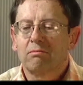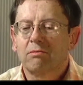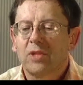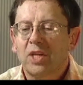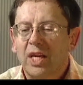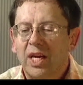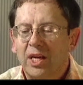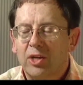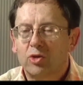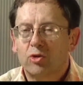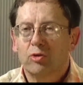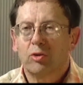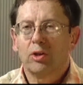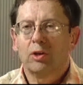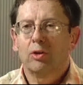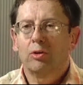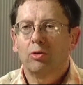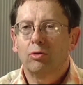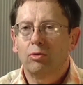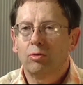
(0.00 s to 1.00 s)

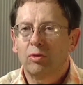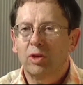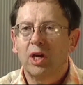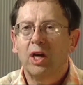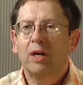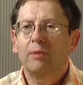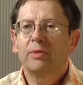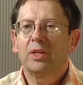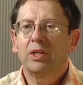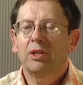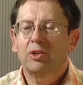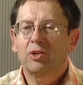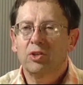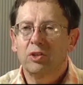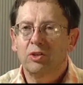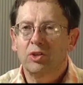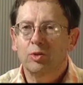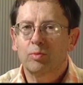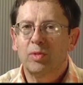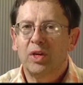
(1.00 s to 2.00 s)
Castro communist
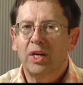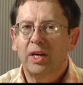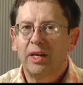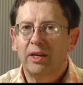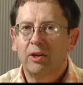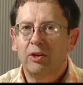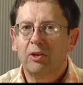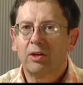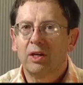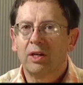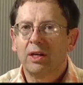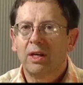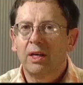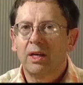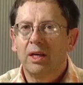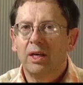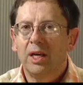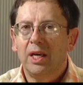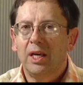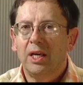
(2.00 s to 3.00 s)
inspired,
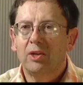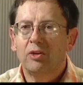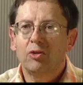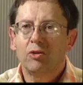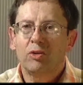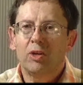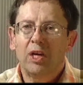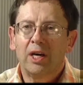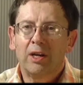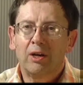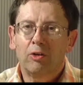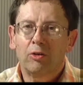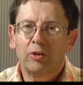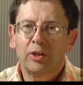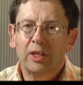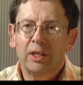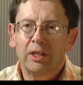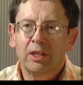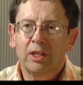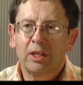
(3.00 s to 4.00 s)
and to not
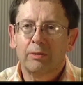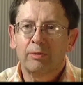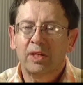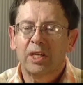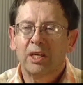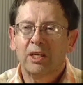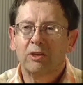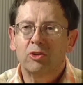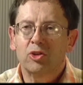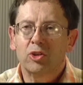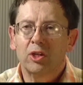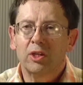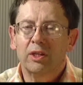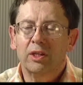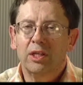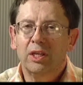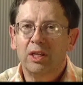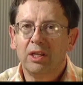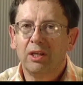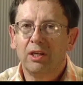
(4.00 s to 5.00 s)
only eliminate John
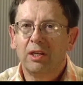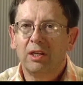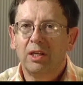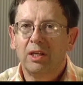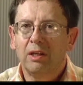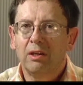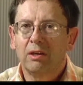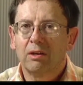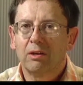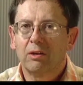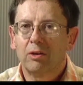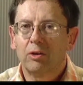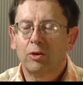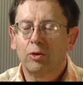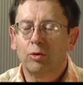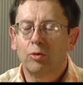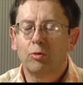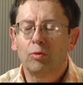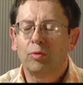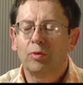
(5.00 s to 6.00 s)
Kennedy,
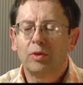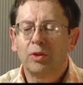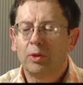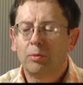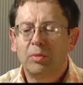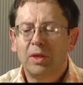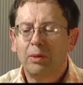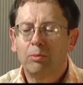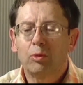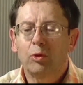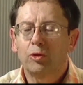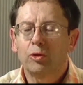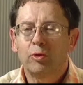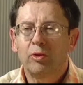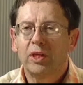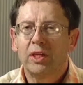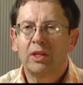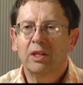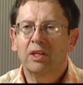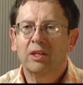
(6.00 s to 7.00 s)
who the people
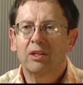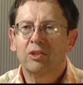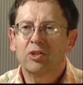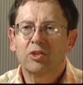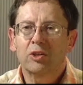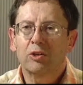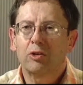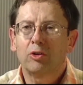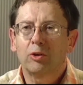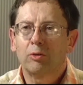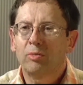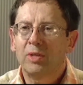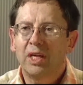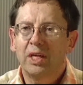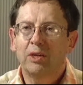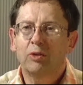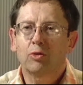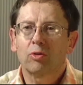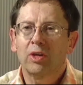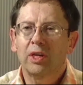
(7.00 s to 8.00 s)
doing it considered to be
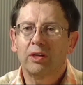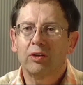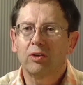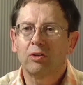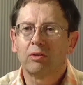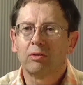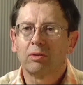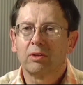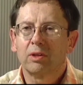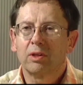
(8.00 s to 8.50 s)
a traitor